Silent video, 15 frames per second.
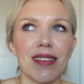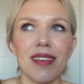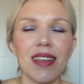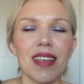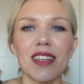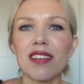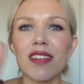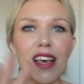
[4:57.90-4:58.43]

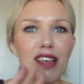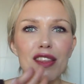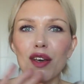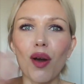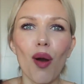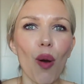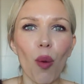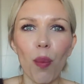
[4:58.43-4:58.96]
is like the
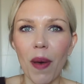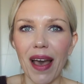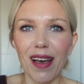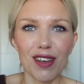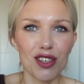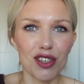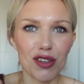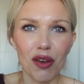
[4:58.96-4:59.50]
whole
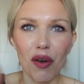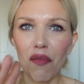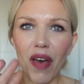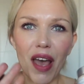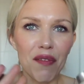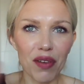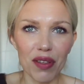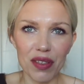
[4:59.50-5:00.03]
packaging of
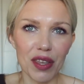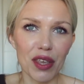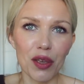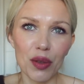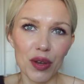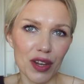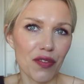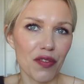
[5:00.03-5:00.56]
everything
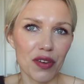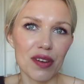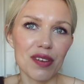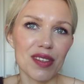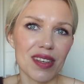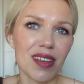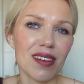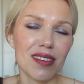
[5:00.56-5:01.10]
you need for your
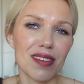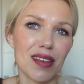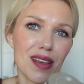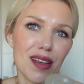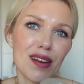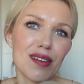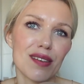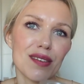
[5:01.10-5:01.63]
skin is
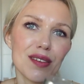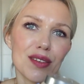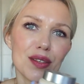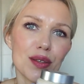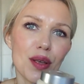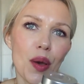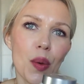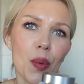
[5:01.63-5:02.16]
here.
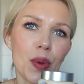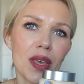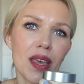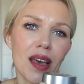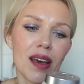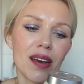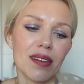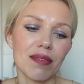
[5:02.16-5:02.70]
So
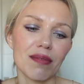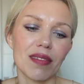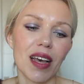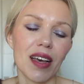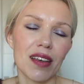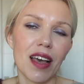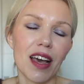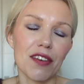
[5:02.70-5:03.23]
yeah,
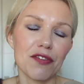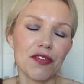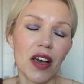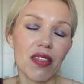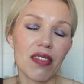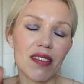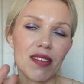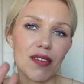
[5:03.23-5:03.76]
I
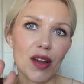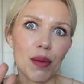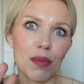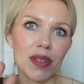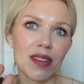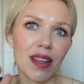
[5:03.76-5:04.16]
find this cream is